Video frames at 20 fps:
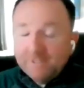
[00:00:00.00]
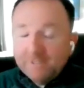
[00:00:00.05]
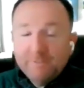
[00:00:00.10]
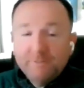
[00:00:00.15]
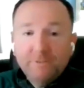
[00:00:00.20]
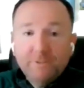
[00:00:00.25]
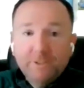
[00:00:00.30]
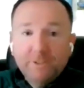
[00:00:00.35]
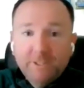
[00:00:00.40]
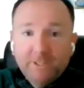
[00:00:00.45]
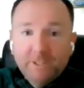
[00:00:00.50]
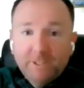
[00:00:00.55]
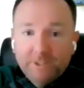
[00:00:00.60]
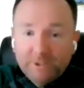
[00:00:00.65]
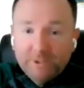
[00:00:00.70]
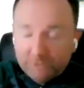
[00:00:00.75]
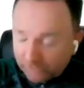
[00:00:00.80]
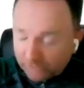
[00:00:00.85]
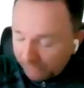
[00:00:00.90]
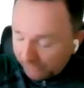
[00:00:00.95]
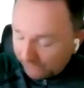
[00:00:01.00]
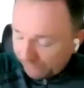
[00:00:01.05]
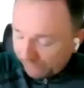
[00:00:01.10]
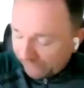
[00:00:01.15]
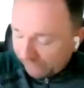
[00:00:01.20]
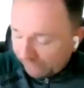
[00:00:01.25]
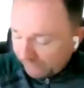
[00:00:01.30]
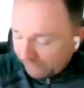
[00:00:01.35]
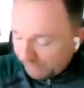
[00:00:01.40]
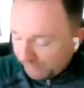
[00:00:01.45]
And just for
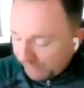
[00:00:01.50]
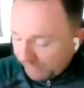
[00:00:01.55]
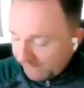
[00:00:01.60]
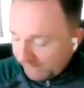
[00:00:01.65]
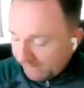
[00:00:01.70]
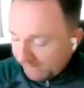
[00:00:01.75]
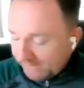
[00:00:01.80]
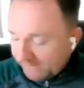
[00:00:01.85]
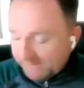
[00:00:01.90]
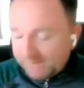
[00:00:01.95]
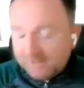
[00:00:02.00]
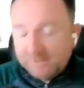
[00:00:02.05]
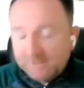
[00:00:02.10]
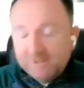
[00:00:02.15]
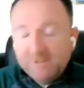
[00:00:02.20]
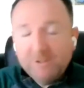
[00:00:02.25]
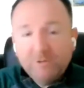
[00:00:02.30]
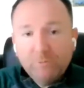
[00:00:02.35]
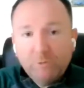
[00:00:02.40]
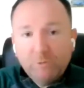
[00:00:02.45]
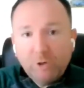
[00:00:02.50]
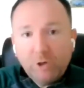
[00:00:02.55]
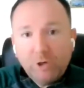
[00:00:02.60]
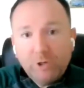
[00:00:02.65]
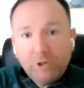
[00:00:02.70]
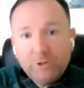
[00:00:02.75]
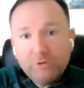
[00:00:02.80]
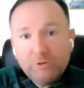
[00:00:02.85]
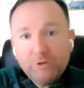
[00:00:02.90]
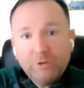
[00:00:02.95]
everybody listening,
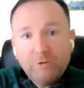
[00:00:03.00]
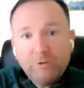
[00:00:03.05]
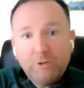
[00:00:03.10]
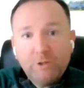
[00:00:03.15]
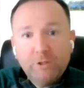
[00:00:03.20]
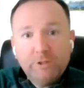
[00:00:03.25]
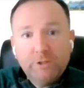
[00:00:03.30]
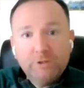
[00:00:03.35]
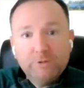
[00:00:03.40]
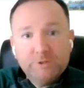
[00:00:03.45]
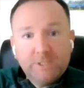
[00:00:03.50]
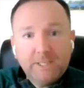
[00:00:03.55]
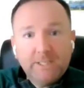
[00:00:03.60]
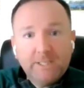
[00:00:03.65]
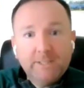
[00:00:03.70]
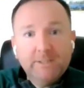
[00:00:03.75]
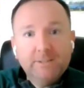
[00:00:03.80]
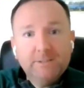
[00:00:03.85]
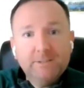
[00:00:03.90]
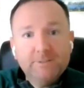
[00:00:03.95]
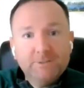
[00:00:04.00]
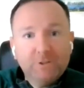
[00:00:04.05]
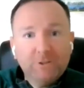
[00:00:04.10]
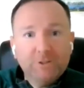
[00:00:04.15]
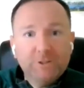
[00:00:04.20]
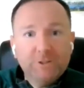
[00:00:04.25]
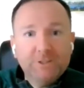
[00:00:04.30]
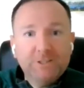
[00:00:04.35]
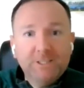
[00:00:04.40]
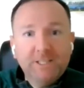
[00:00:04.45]
I'll throw all those handles
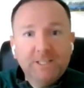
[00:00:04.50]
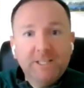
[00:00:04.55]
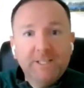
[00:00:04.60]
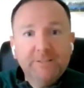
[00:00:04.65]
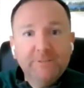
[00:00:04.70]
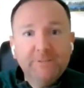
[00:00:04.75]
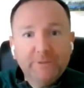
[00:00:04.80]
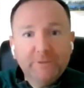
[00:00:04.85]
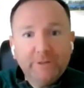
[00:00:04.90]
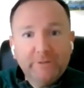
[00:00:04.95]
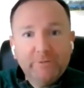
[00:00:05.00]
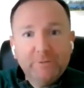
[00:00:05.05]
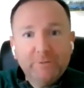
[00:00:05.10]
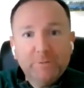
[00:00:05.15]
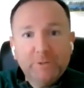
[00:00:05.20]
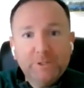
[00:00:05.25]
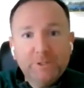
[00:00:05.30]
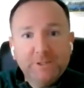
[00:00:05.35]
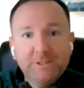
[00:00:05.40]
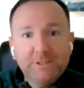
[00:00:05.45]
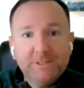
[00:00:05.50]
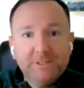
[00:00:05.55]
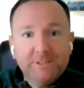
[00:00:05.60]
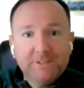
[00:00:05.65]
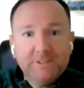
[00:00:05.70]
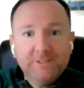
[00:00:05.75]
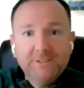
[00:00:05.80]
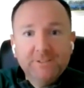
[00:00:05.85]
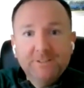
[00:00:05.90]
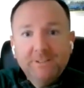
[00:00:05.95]
on at the end for everybody to
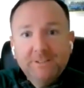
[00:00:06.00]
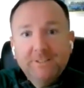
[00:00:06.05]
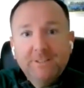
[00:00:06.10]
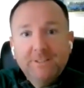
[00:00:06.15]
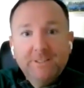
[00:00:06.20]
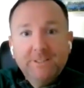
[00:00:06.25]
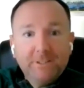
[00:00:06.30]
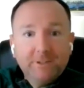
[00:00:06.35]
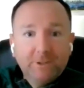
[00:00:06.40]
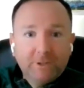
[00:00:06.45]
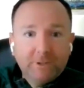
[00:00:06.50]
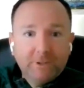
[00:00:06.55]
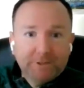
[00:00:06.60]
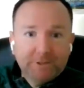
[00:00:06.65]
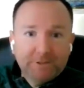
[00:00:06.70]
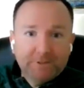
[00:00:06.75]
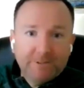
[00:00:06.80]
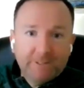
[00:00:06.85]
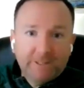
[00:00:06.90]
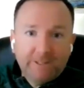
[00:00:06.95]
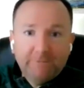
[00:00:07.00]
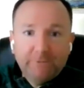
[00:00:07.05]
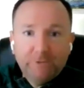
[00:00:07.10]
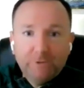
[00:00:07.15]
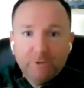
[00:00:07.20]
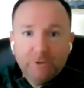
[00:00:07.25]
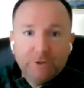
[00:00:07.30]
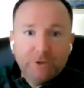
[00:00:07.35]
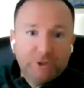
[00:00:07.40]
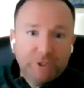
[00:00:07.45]
click on and have a
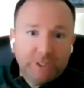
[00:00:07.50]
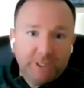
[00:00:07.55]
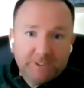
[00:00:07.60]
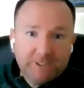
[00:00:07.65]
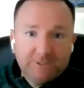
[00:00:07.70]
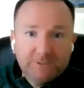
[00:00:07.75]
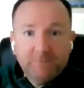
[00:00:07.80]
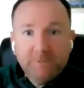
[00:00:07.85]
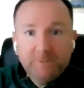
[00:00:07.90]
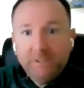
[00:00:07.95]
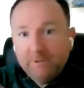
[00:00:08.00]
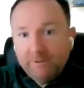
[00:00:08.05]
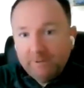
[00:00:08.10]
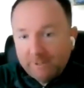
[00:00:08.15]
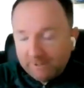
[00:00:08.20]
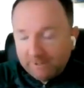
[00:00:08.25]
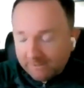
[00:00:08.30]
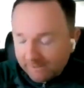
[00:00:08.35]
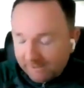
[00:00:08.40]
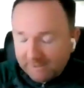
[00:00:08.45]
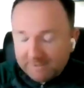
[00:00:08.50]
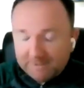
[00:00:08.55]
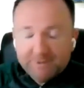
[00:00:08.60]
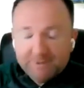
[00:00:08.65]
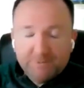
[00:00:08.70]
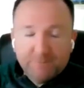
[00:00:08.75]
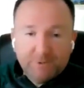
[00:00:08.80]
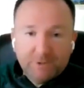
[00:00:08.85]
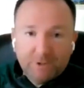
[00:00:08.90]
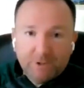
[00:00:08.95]
look at Shane Smith or
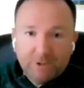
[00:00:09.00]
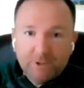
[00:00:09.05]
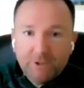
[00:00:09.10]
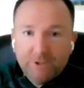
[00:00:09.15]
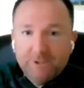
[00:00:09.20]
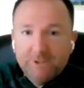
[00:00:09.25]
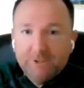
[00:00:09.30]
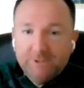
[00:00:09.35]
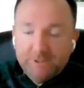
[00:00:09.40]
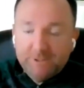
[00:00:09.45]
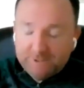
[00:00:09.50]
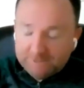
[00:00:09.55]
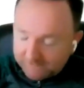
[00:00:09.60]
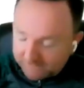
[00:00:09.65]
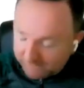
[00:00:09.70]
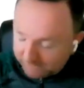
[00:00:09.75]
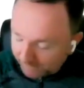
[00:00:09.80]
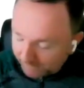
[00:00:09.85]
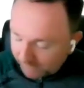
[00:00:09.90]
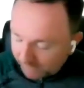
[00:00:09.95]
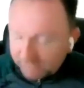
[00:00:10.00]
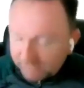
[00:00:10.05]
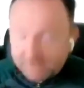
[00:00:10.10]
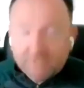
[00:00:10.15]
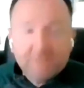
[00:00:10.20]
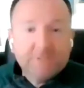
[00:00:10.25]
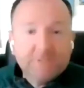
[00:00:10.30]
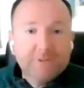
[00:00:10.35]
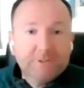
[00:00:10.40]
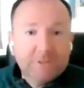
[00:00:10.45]
Alison McCall and link to the
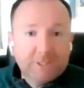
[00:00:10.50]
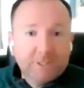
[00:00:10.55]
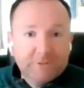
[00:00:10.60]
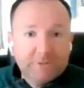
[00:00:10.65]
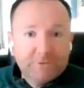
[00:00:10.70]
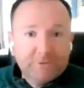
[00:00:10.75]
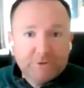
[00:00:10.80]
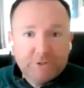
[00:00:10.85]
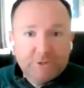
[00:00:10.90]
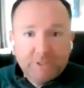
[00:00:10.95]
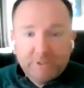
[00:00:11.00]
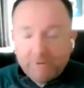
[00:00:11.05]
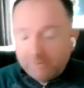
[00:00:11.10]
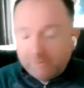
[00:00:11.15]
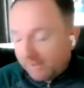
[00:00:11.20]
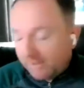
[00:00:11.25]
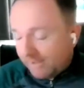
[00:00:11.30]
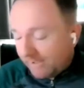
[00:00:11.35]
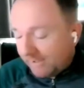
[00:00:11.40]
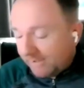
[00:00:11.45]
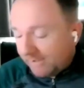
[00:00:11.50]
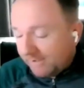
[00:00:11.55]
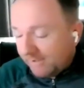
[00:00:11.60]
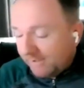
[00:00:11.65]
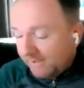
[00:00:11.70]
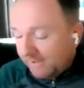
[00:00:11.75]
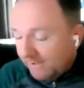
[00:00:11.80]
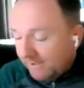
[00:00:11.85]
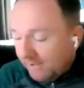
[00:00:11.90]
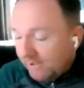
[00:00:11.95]
podcast. So thanks for sharing that,
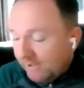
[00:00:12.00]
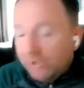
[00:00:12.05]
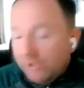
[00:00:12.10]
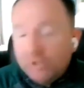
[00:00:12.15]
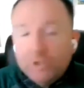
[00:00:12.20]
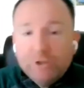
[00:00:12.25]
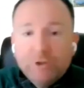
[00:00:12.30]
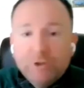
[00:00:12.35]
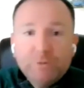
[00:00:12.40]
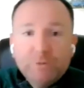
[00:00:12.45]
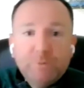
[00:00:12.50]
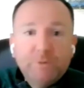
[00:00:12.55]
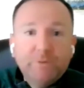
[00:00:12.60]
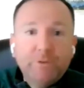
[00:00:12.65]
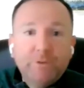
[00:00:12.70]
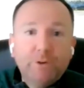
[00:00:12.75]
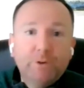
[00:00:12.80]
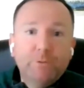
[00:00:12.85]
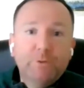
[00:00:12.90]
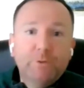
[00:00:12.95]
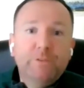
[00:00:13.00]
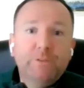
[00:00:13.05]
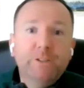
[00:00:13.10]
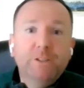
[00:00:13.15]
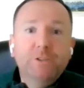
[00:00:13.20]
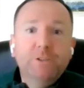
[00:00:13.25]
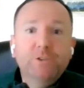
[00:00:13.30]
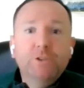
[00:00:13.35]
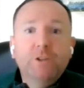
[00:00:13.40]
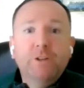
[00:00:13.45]
Andy. Just before we
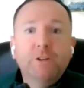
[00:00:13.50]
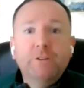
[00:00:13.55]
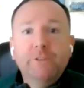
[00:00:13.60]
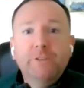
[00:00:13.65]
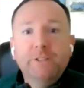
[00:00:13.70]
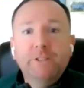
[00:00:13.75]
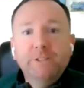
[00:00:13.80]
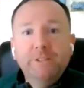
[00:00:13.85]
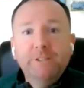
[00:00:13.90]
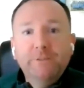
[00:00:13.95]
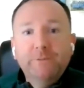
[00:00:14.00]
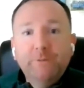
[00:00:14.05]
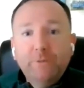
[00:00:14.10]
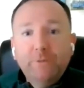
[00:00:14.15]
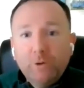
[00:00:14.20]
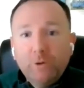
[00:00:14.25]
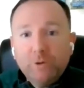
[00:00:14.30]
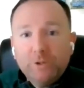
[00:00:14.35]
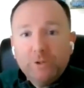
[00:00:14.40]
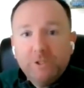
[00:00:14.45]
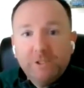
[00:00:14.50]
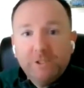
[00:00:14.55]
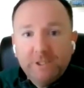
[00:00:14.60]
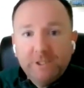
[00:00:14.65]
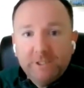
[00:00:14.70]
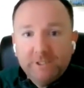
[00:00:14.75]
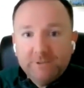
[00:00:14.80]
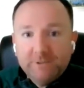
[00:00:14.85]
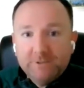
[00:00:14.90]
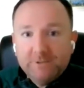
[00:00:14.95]
finish off, Andy, 40
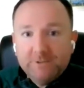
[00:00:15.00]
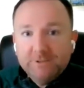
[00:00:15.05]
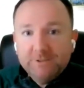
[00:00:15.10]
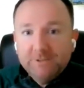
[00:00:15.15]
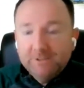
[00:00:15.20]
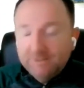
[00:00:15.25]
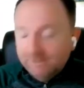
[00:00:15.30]
years,